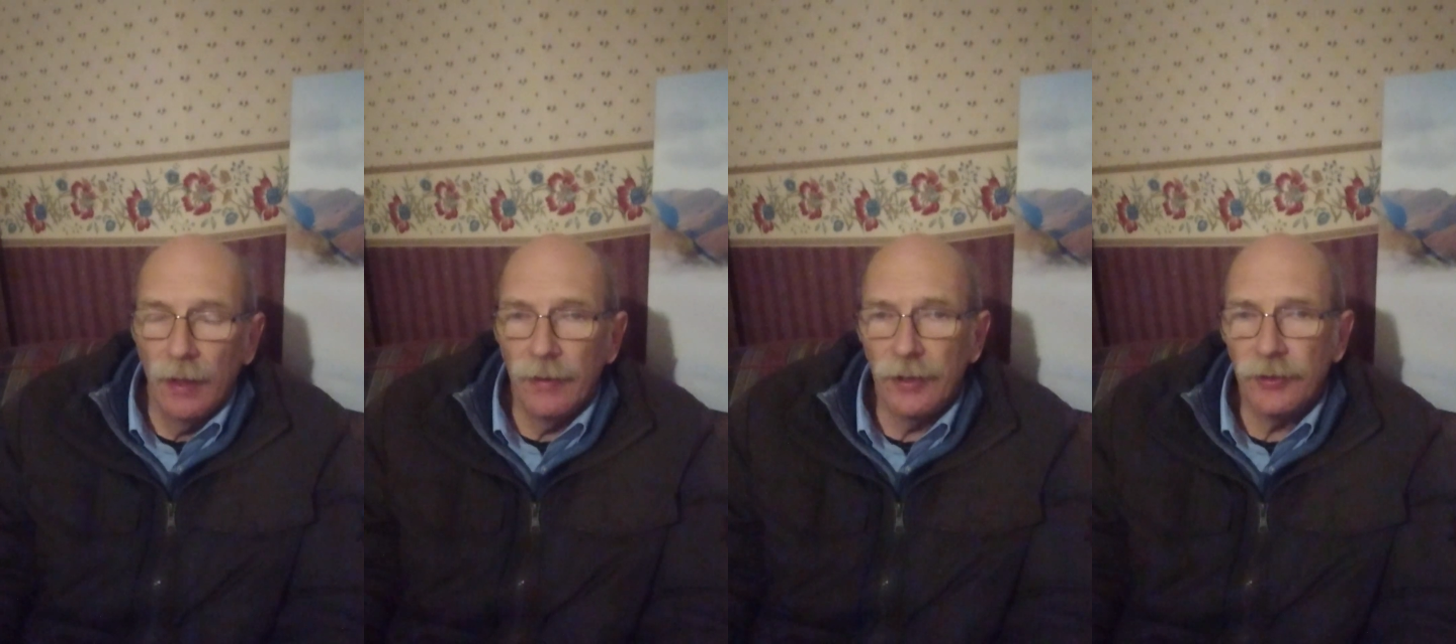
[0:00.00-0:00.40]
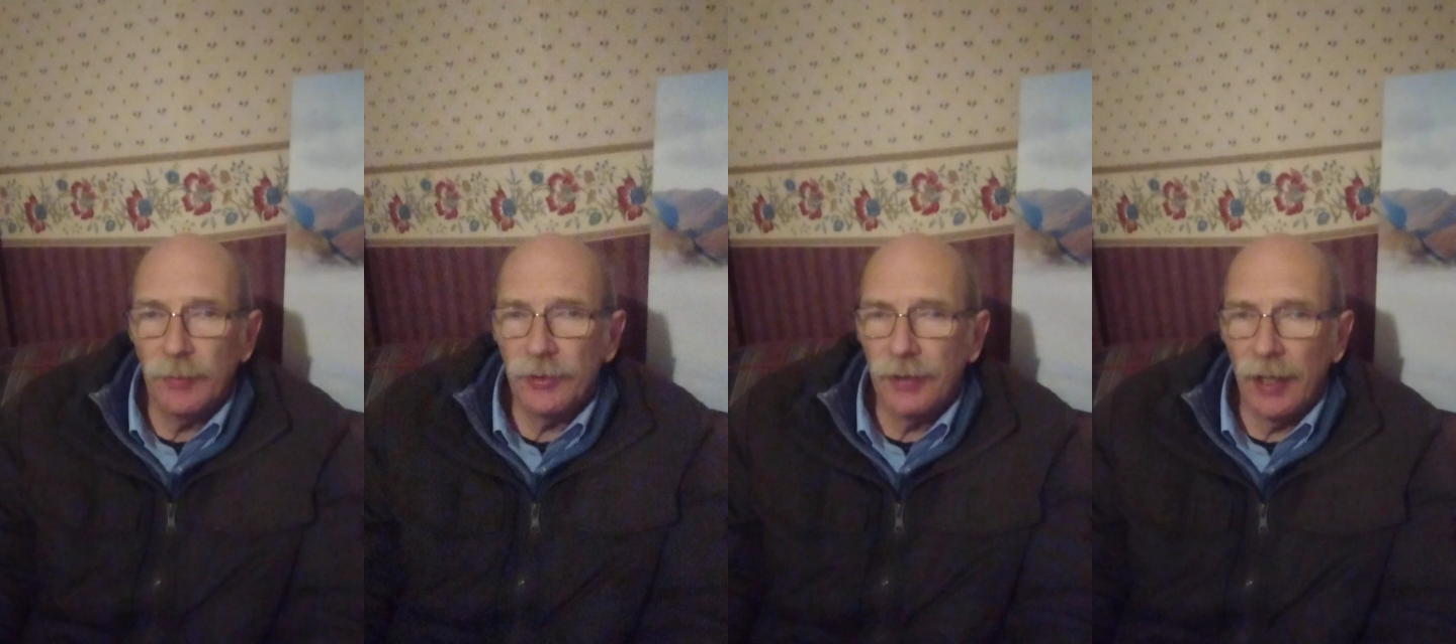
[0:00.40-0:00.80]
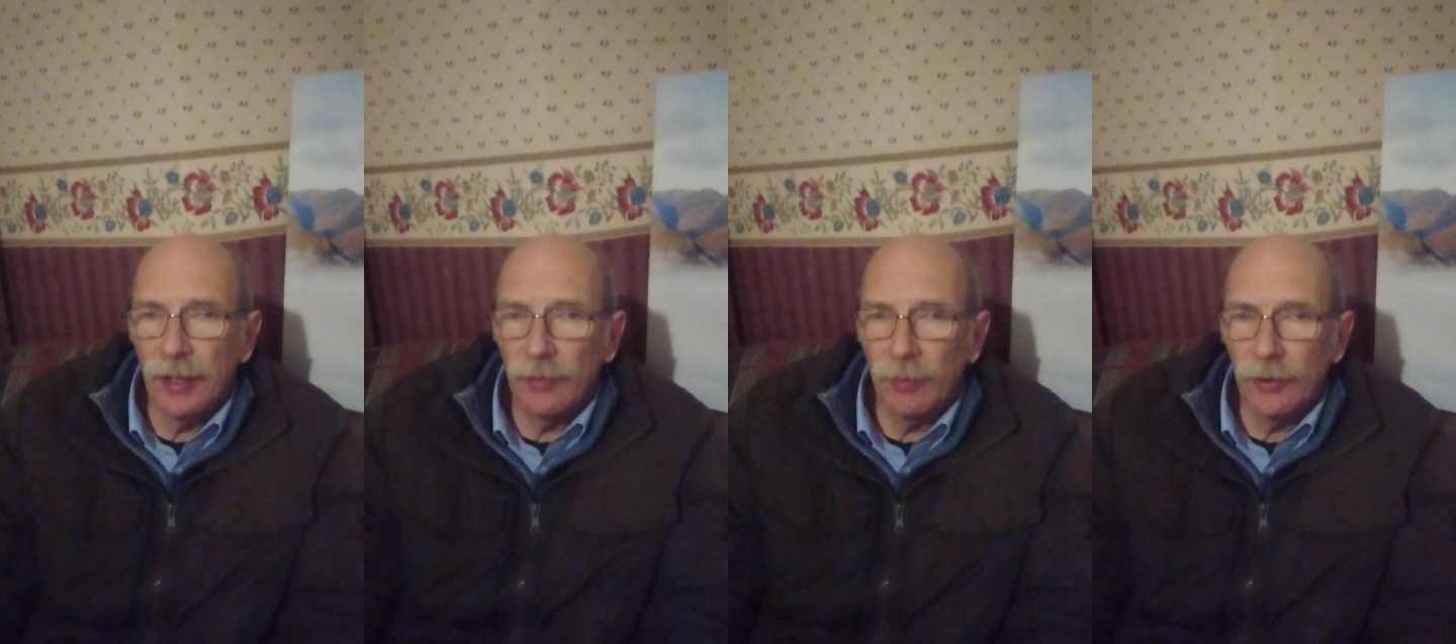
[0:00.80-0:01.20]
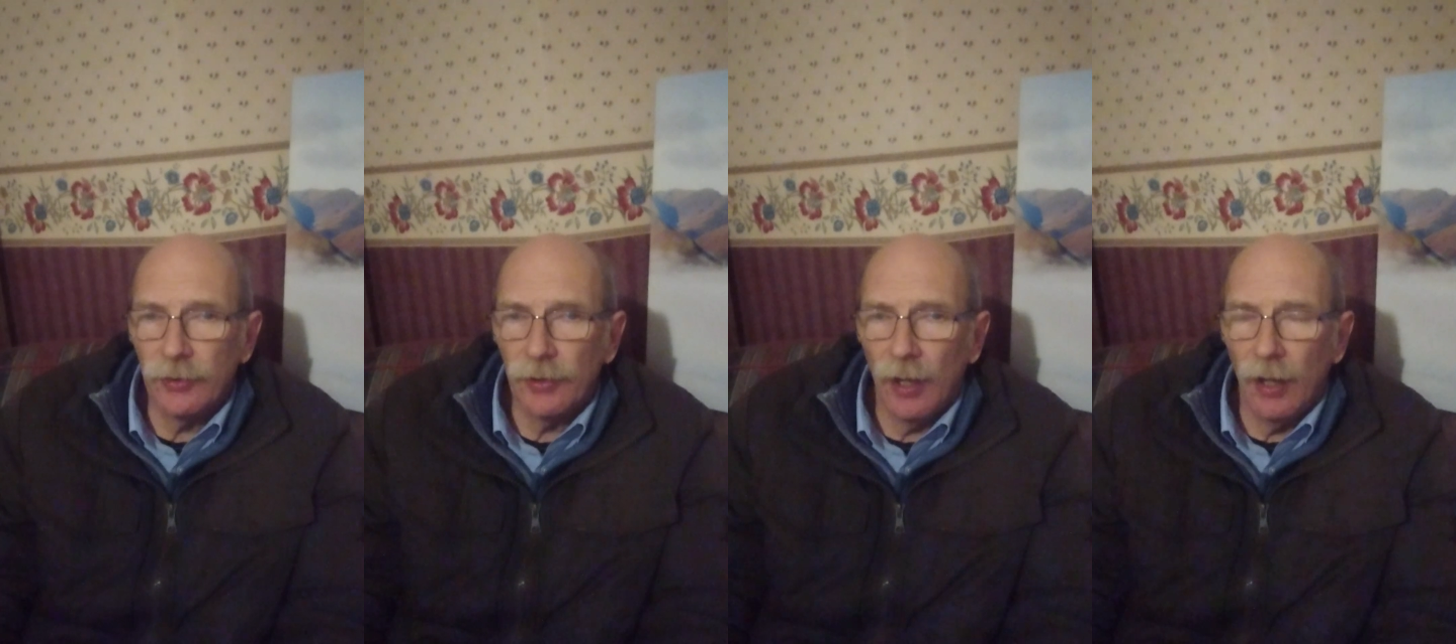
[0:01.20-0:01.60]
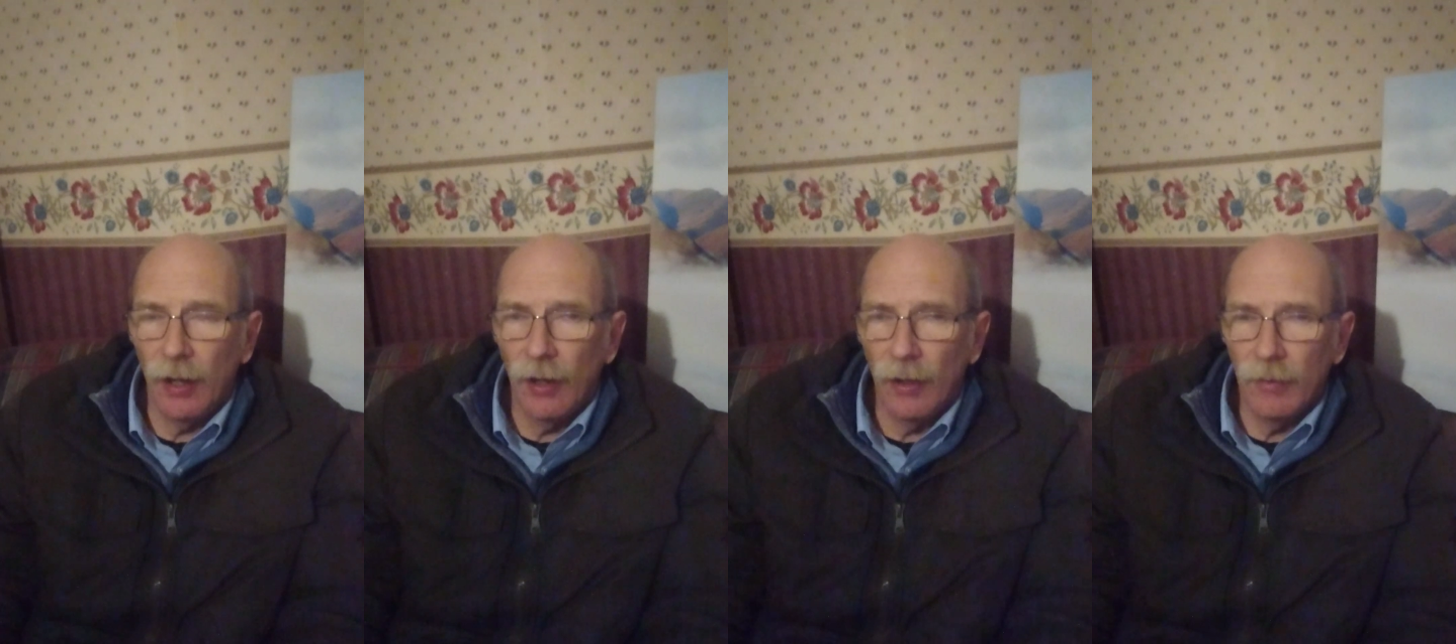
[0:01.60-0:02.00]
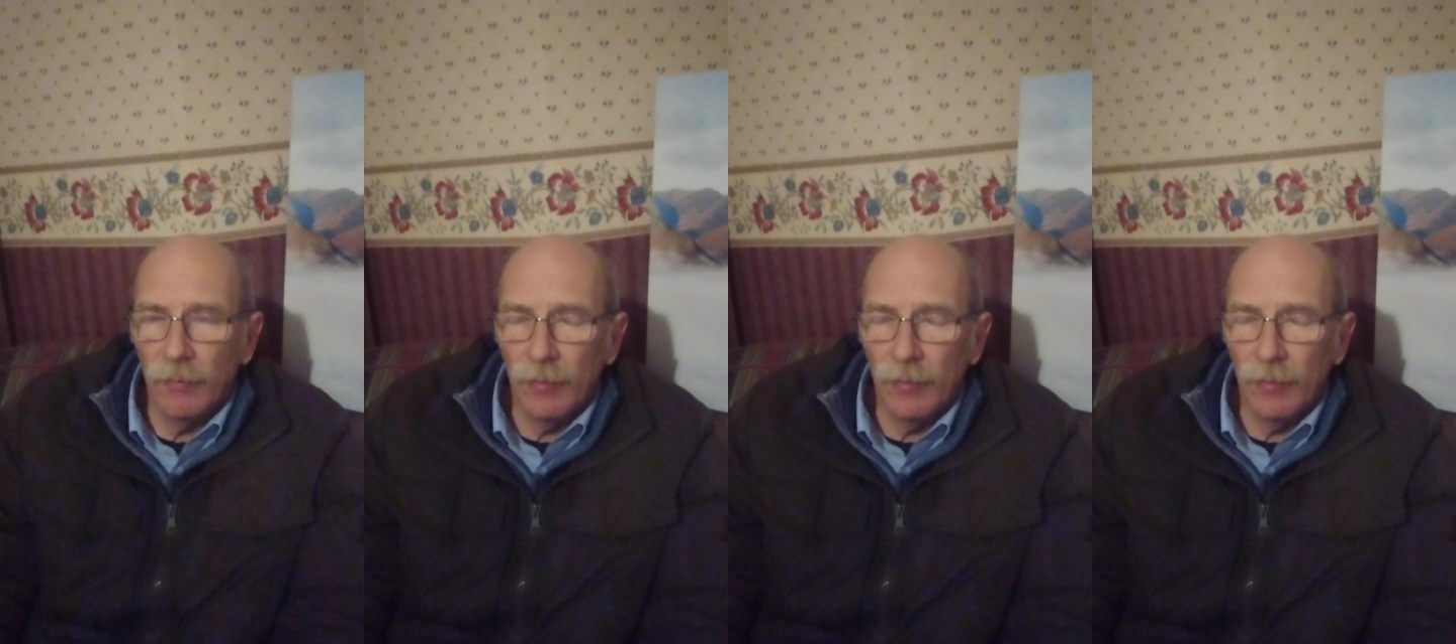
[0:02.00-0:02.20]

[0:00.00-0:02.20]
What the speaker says: These are mistakes which are,